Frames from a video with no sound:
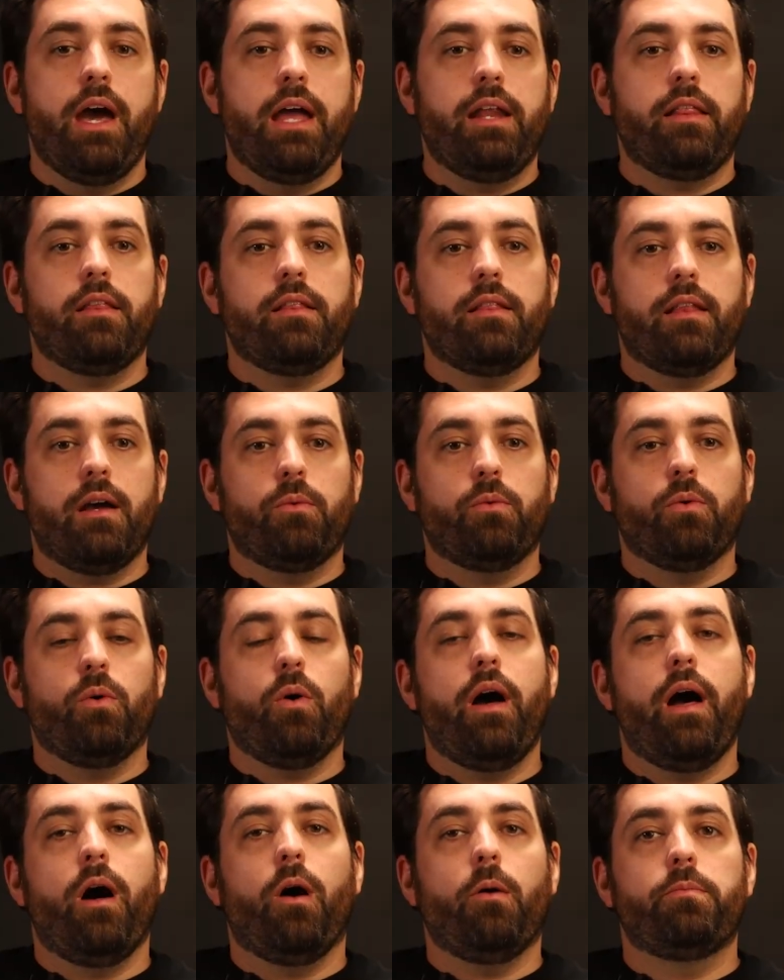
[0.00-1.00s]
anything that will
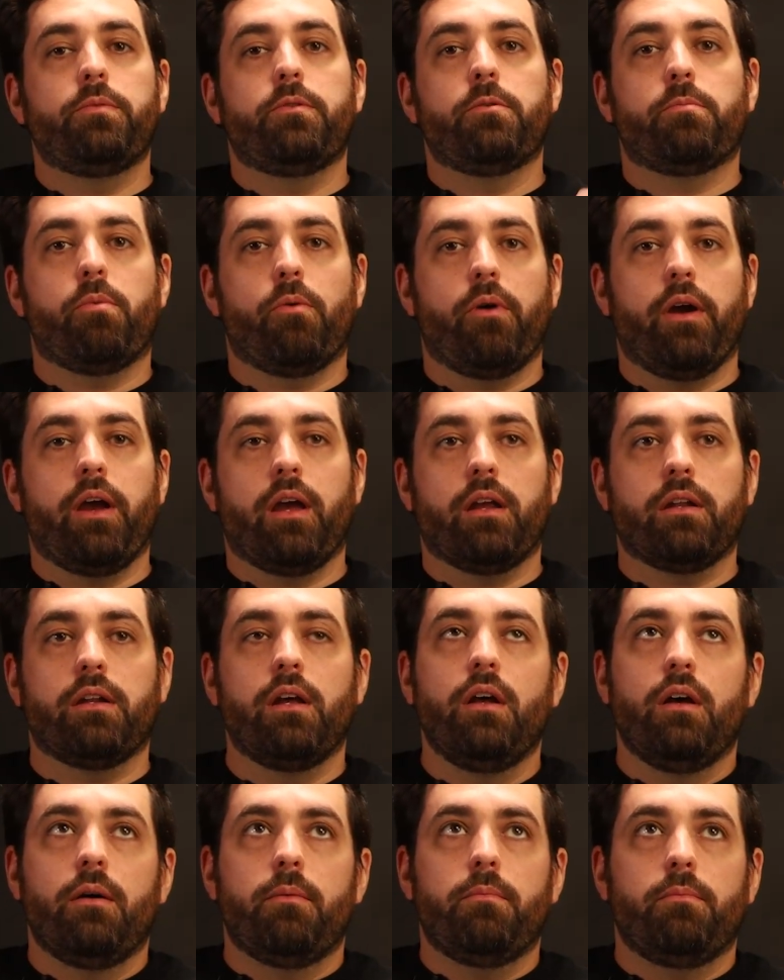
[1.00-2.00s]
help the brand
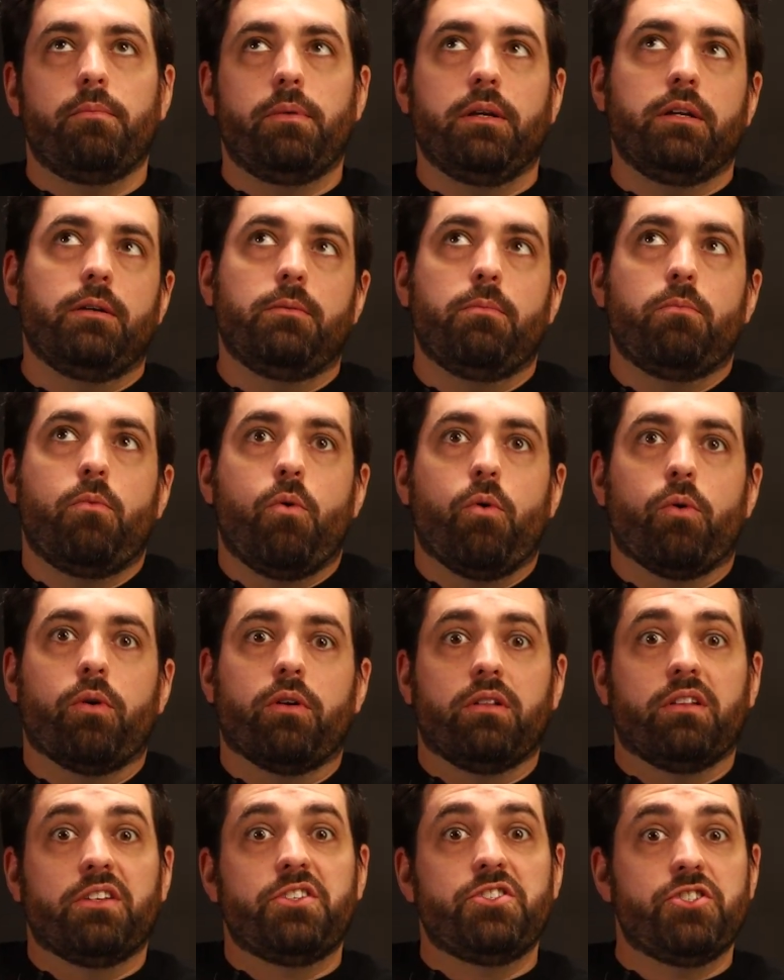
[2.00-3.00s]
be more
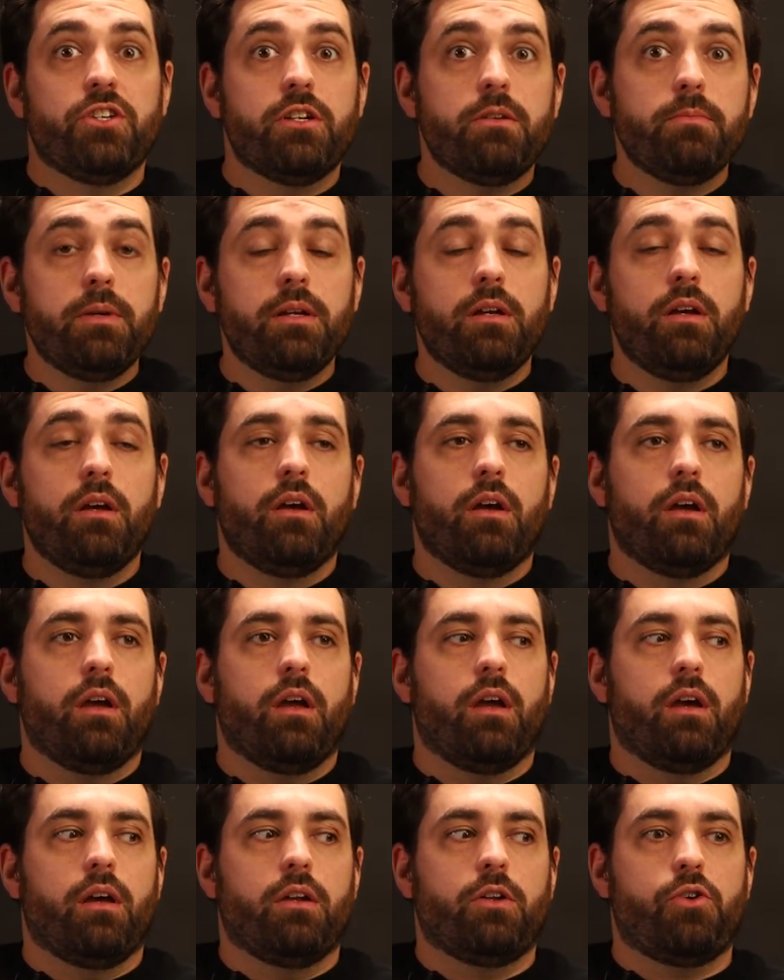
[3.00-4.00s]
legitimate
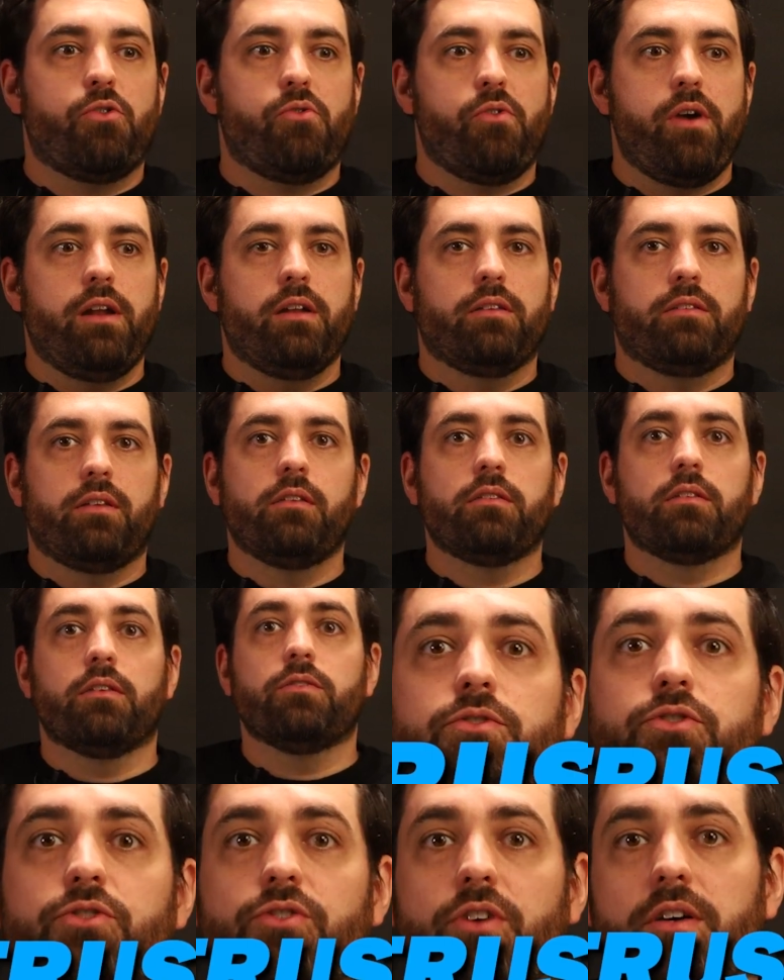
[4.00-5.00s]
and create a sense of
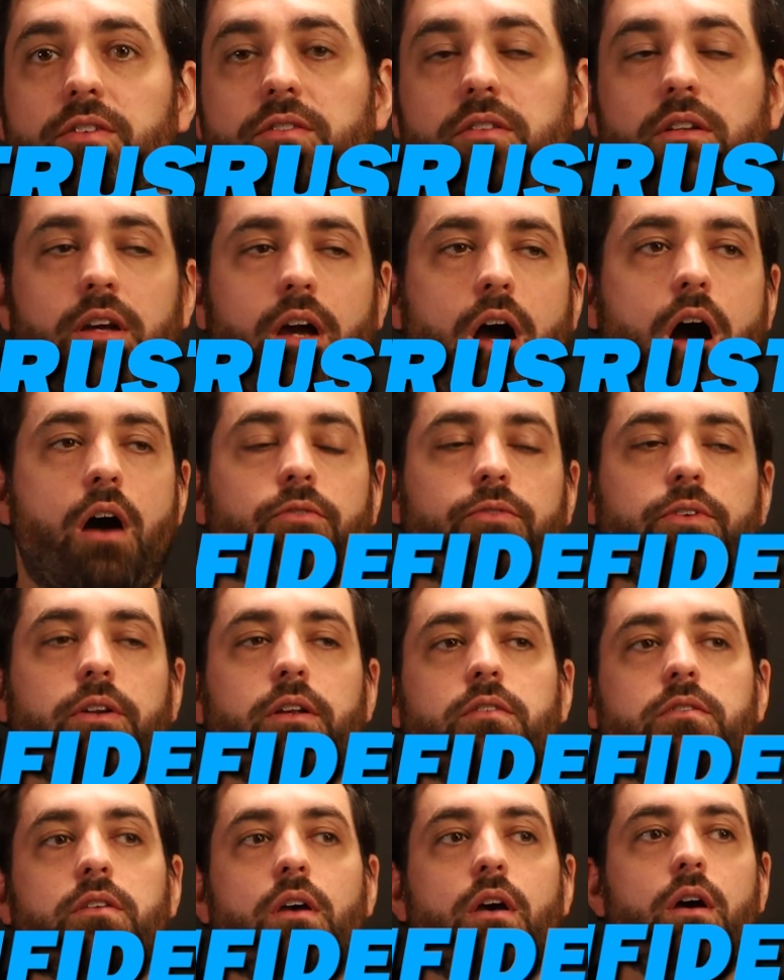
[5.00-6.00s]
trust and
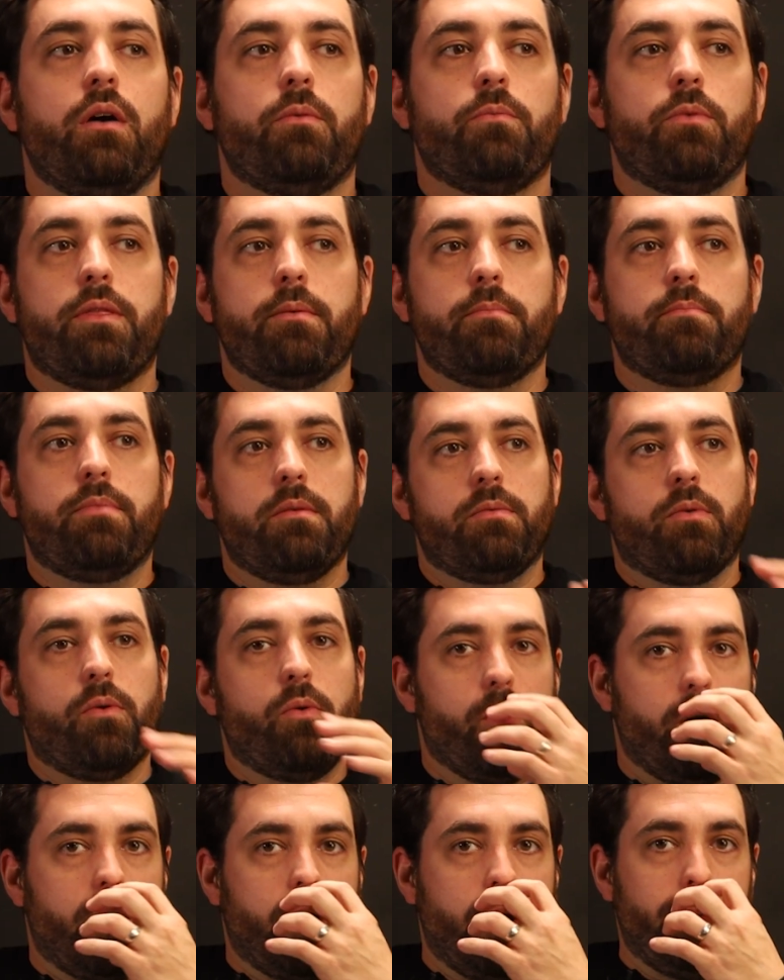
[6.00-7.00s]
confidence within people
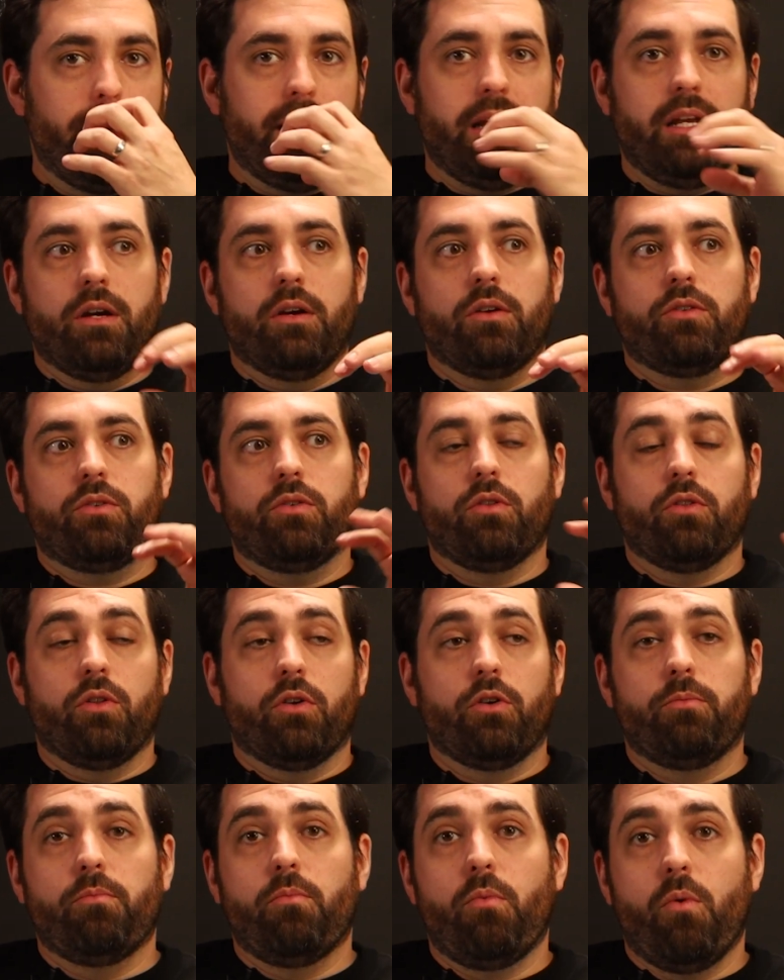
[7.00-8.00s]
who are coming here to
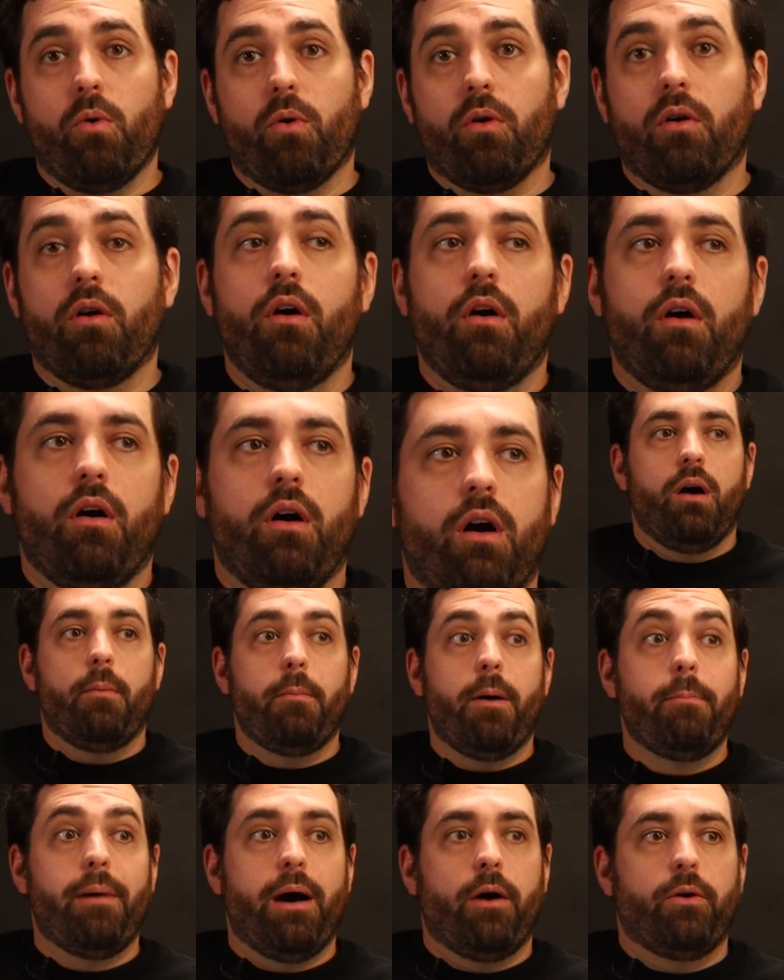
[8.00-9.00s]
learn more um,
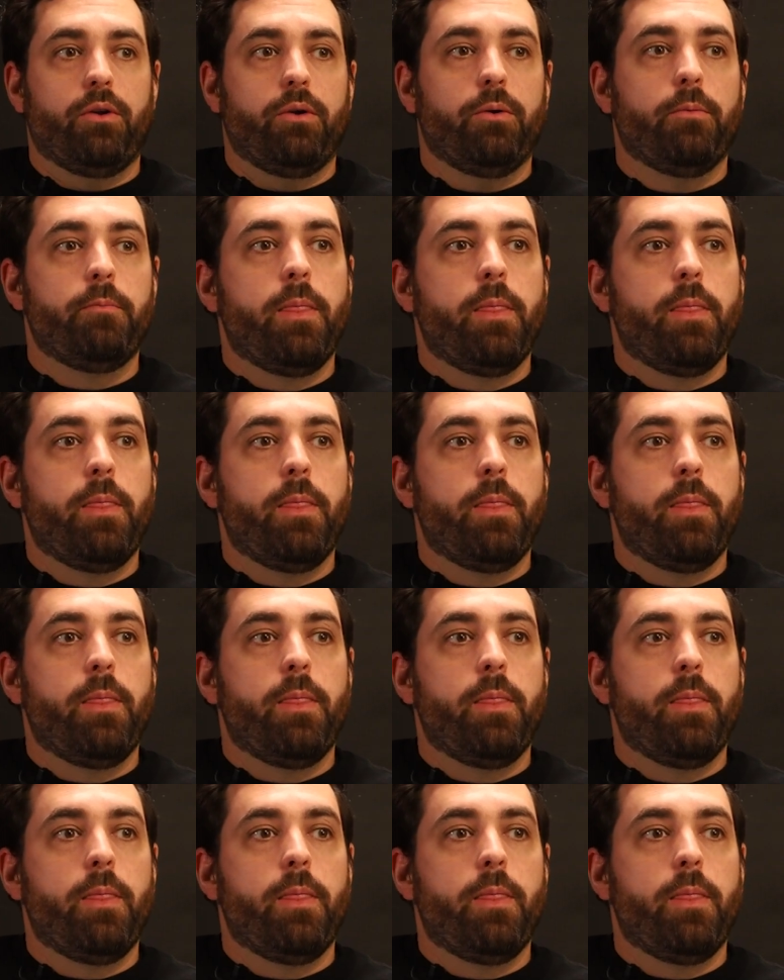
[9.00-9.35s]
about you.